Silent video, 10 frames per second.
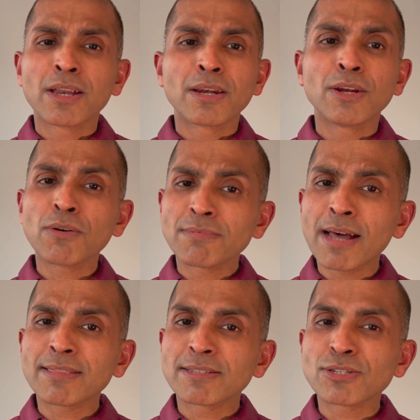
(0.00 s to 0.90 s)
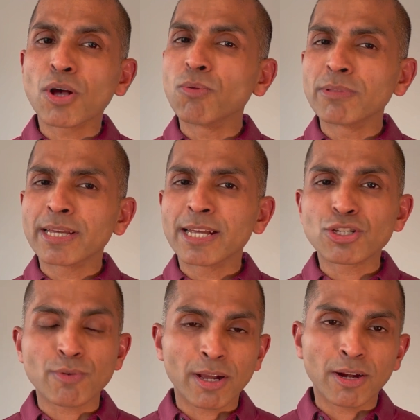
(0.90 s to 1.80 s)
Note that this is only a
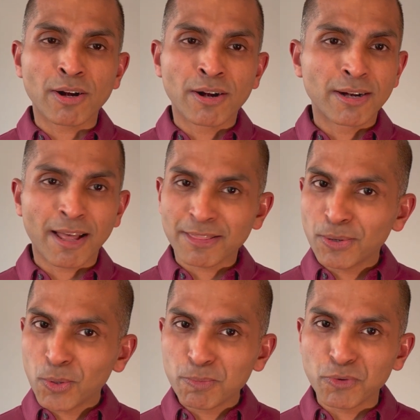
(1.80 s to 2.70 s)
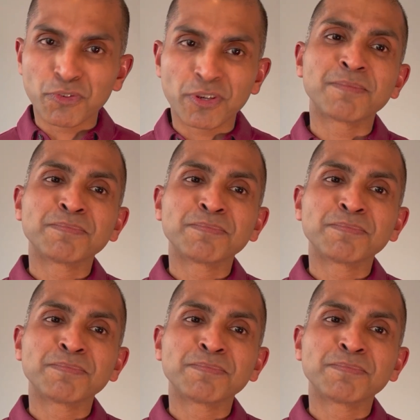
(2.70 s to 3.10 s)
trailer, not the whole movie.